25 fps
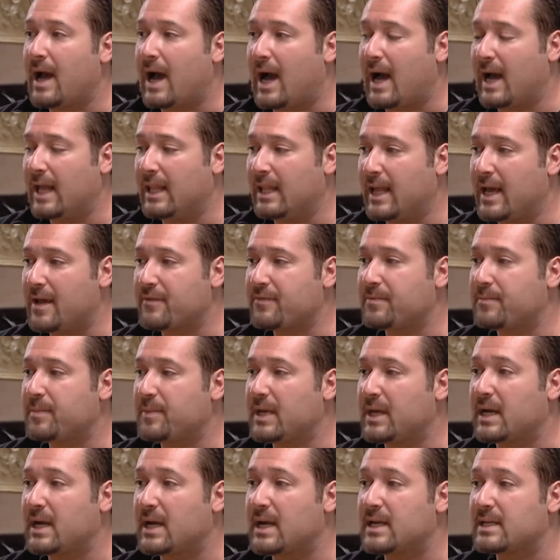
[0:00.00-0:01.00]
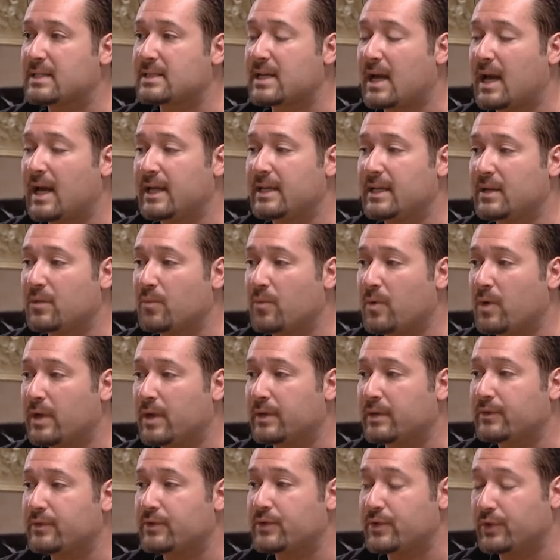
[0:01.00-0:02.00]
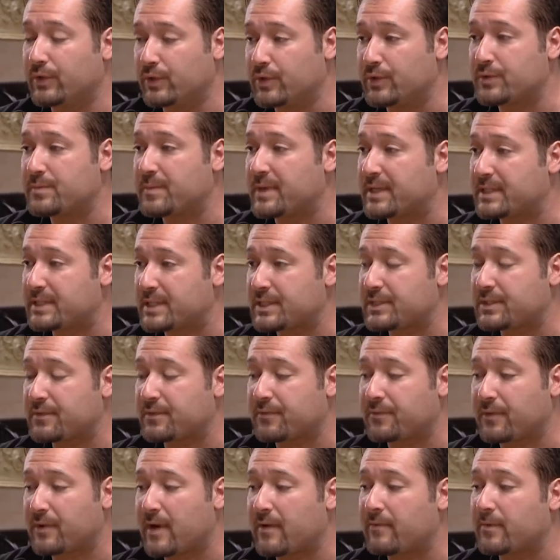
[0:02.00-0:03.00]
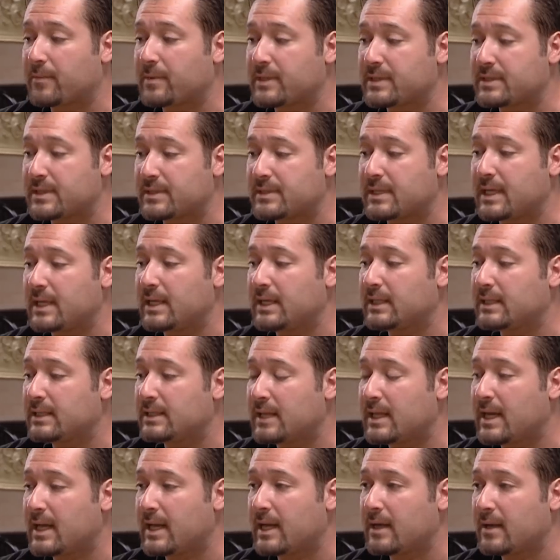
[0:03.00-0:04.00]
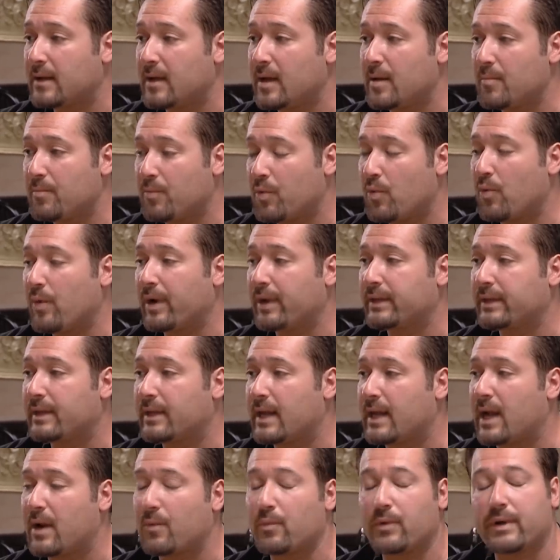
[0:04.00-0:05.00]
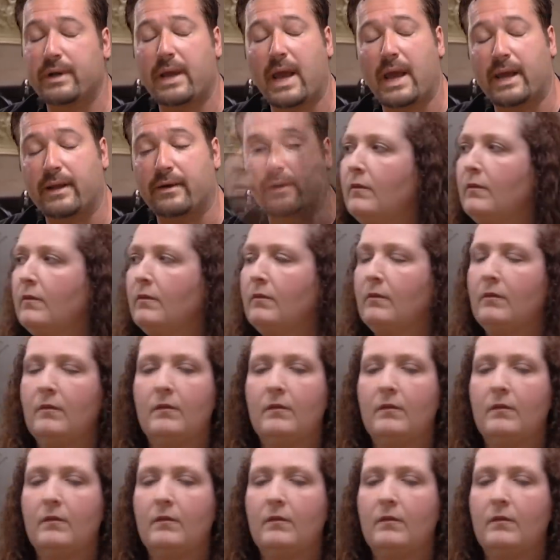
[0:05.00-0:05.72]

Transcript: I left because I didn't want to lose my sister forever because I was getting to that point that I would hate her.